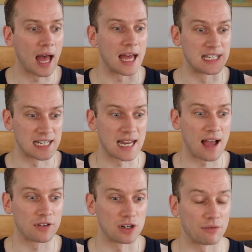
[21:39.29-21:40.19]
and didn't
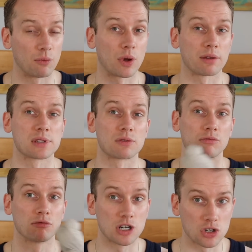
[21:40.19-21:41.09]
have enough of what I was
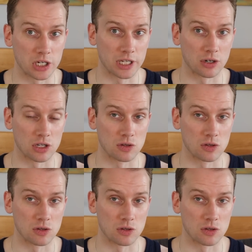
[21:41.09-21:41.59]
originally going to